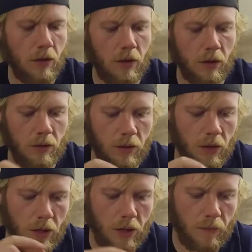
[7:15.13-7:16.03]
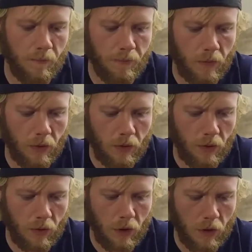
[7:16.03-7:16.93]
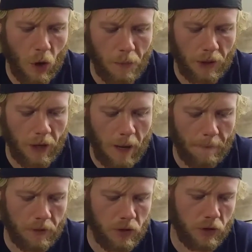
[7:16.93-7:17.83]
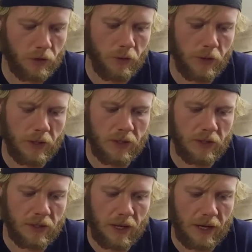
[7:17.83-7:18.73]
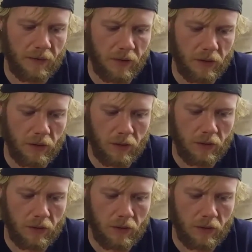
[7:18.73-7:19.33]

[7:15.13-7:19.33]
You could open it up and screw this inside of it.